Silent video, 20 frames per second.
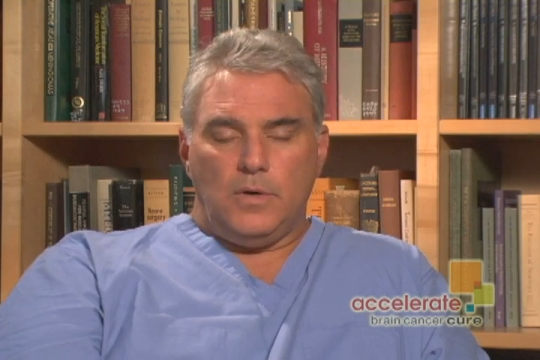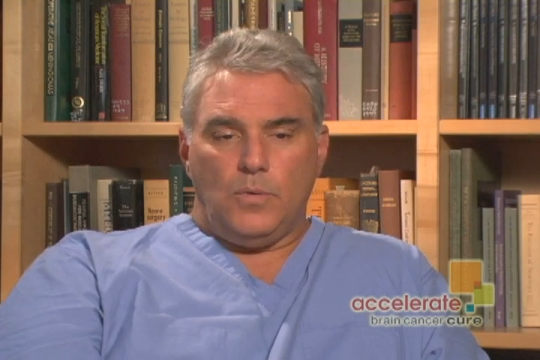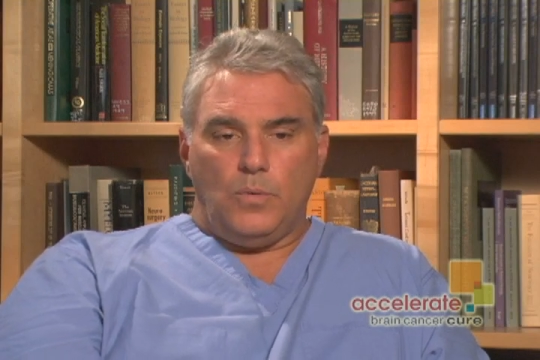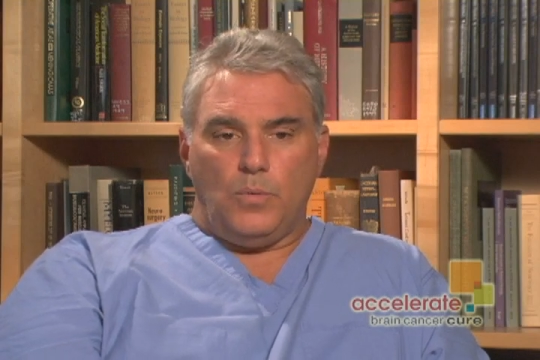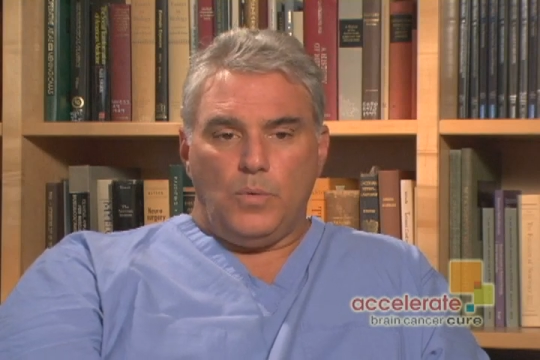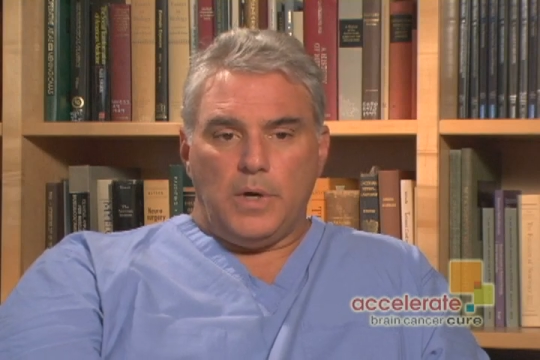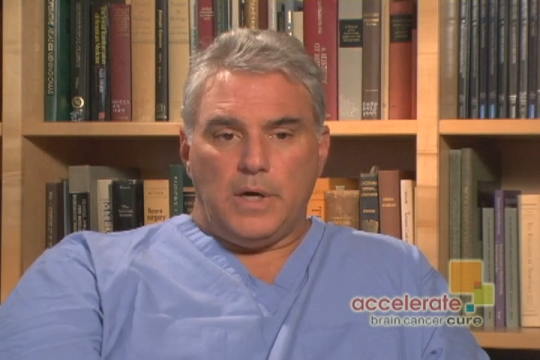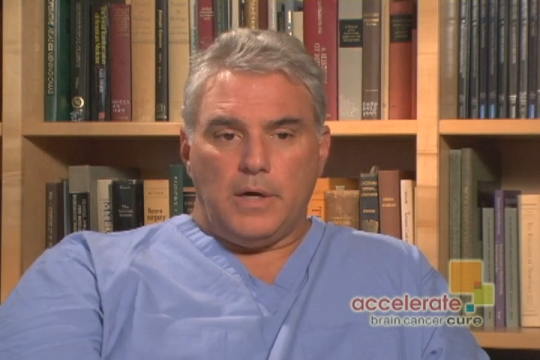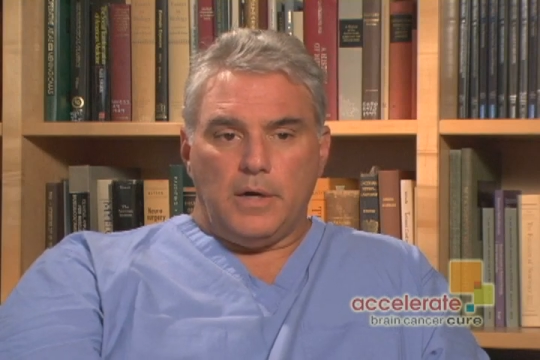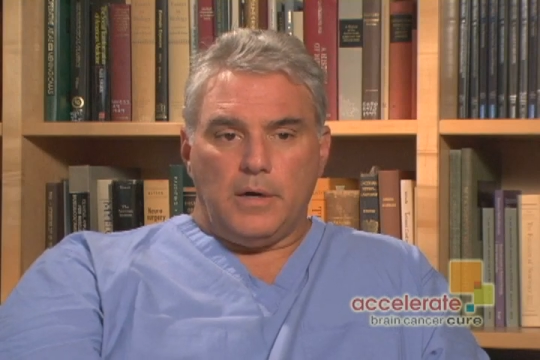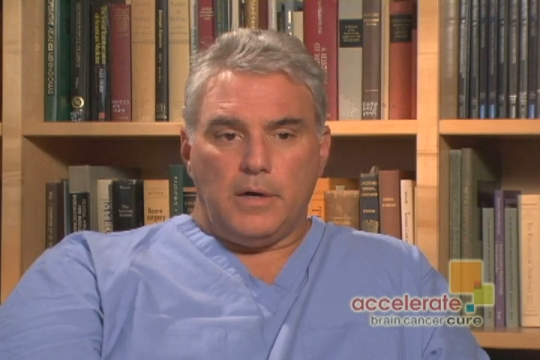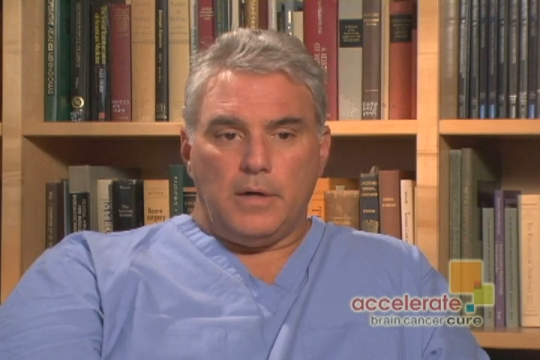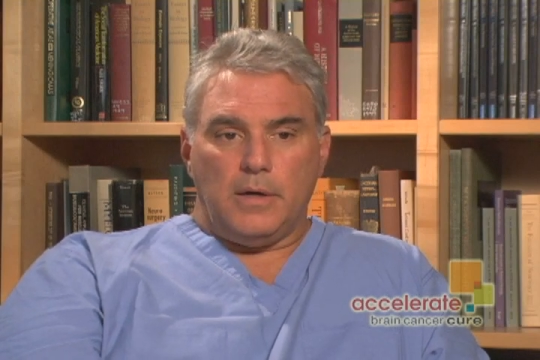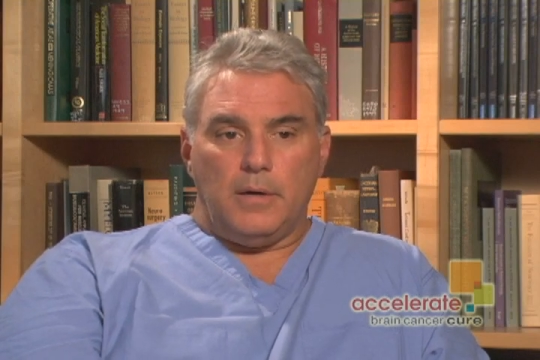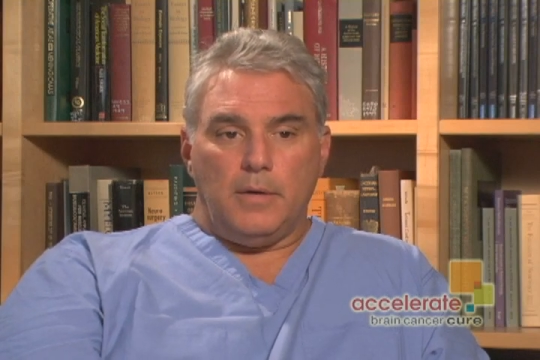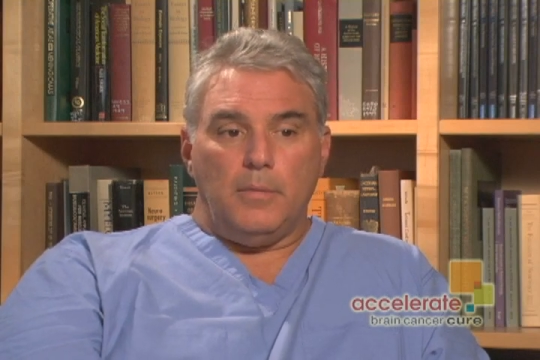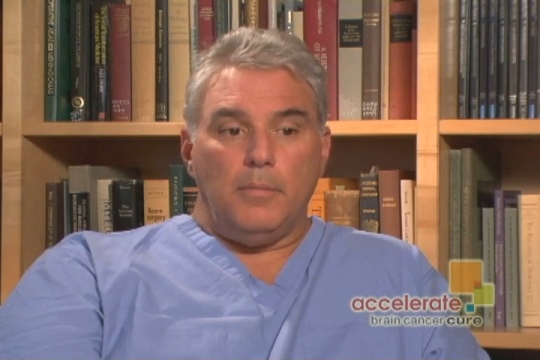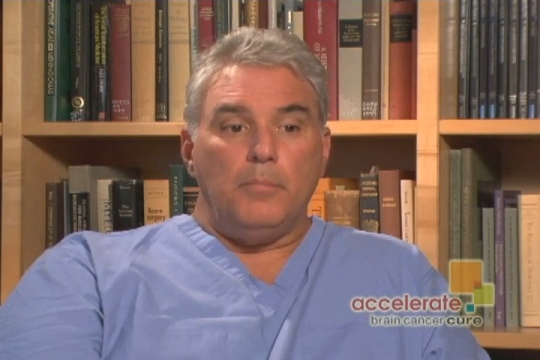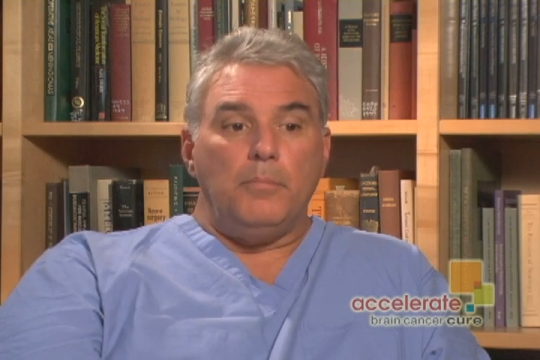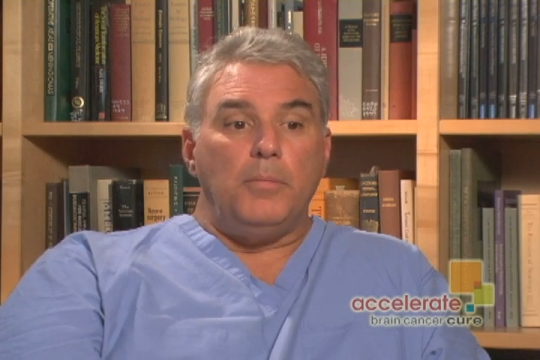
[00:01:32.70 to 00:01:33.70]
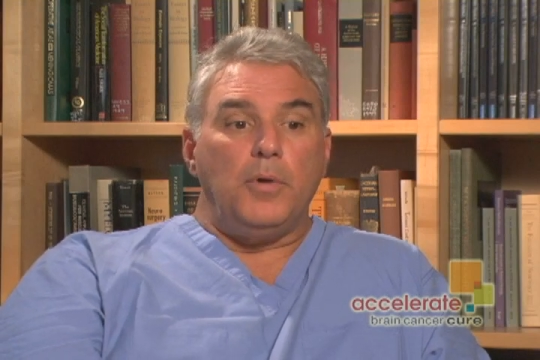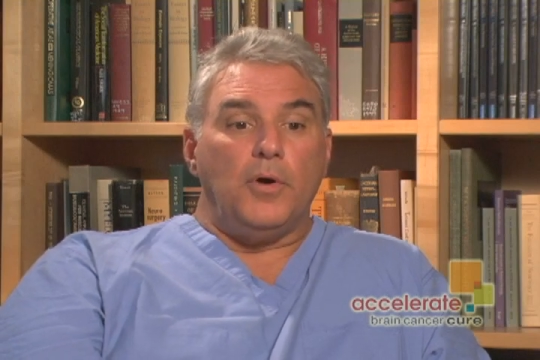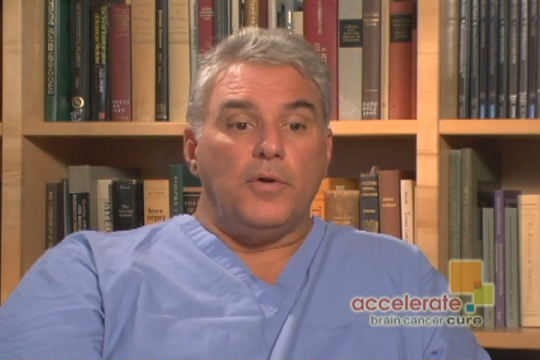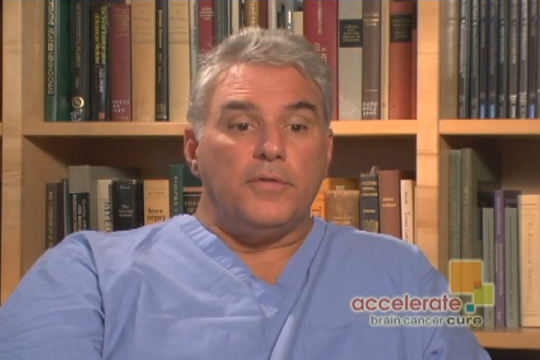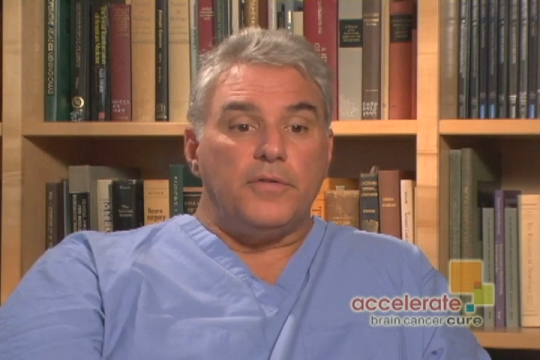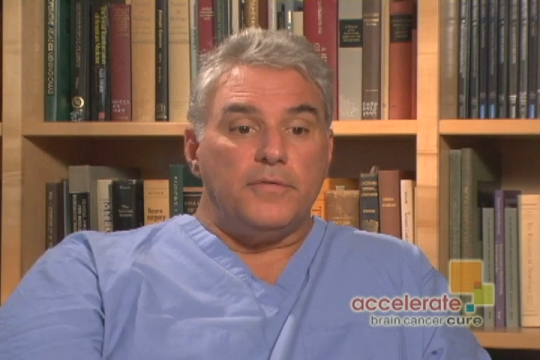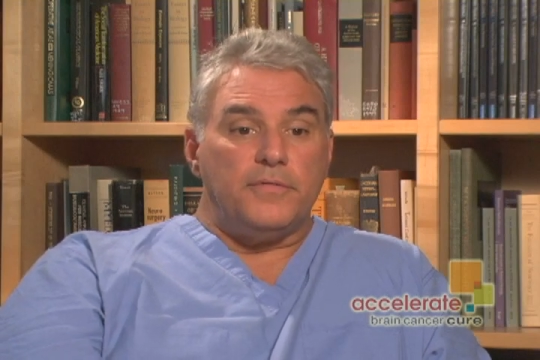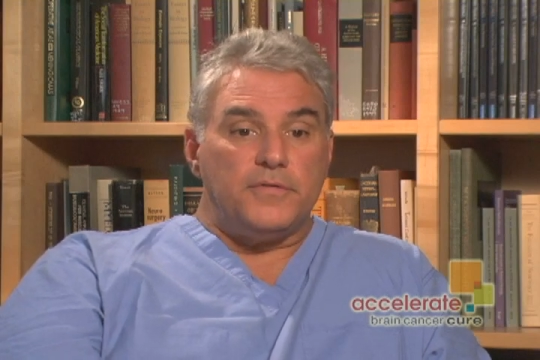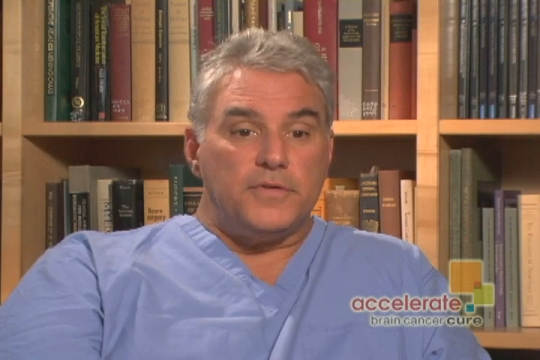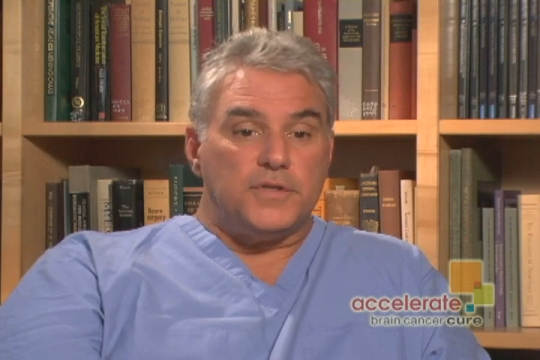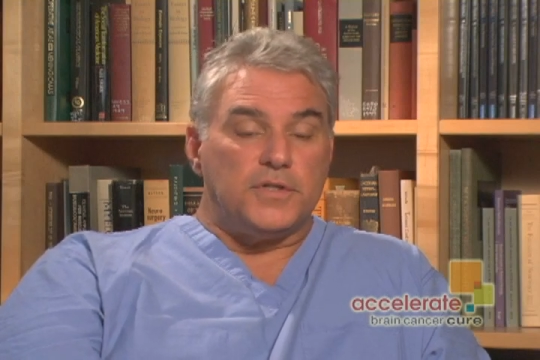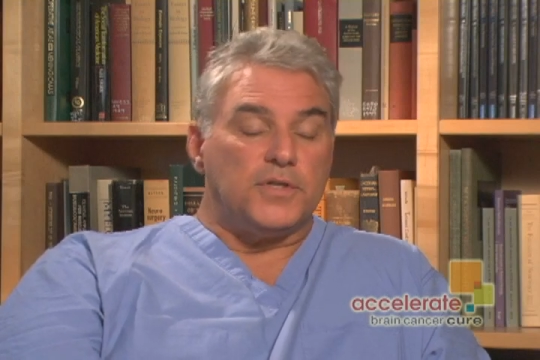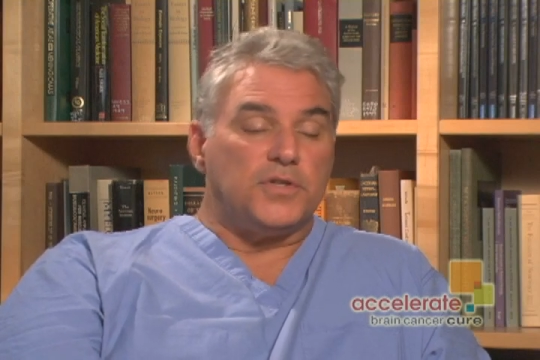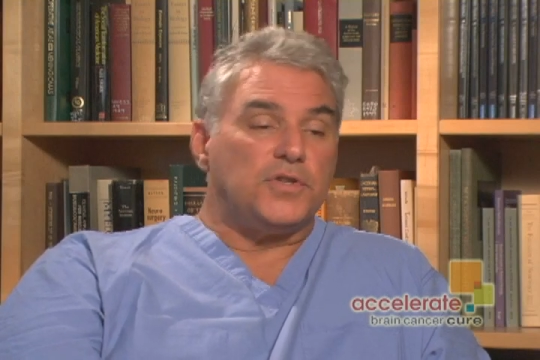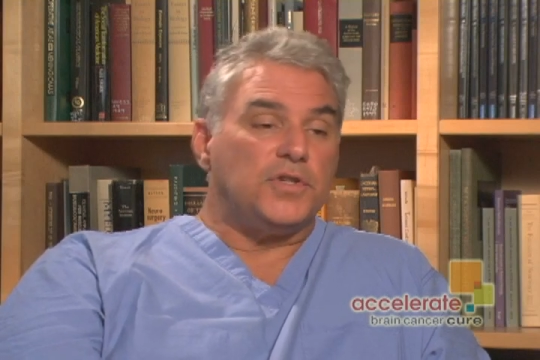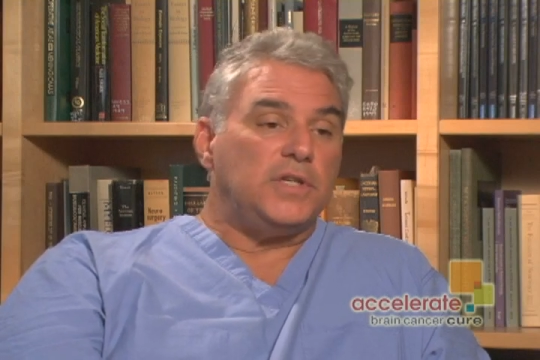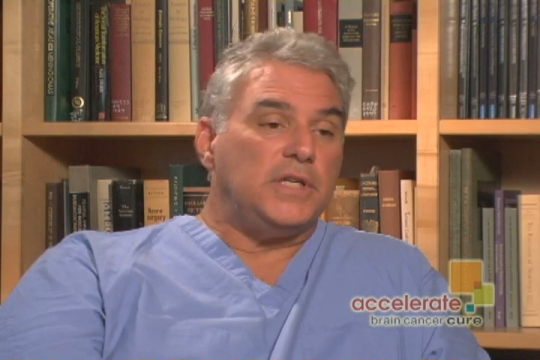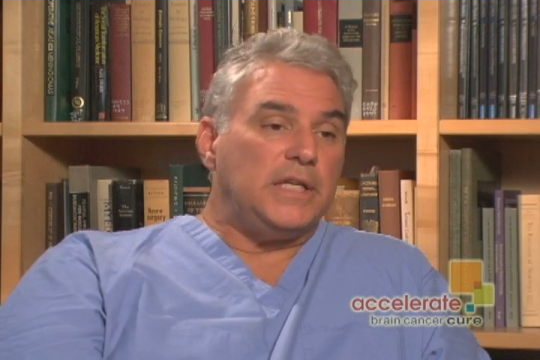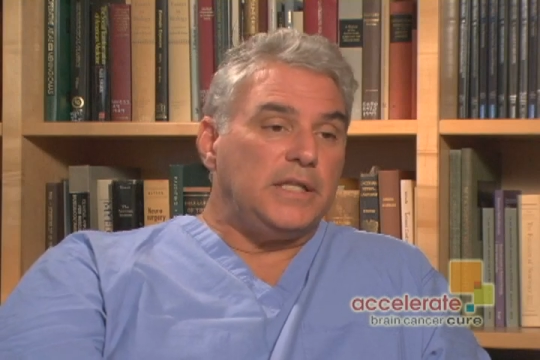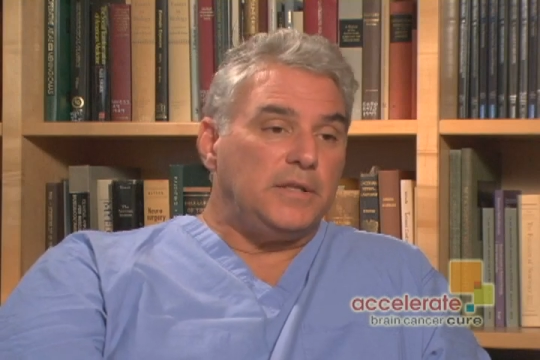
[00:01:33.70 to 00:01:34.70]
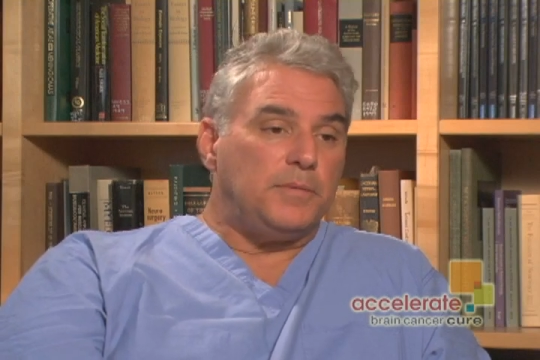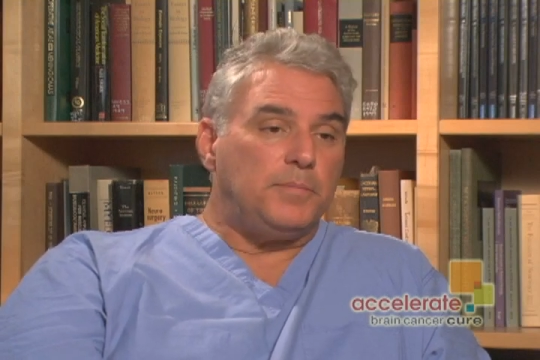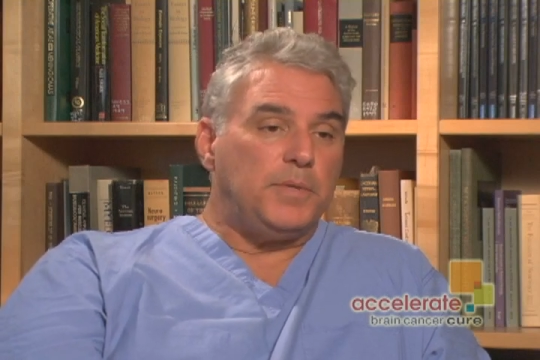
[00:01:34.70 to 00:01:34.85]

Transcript: where both the physician and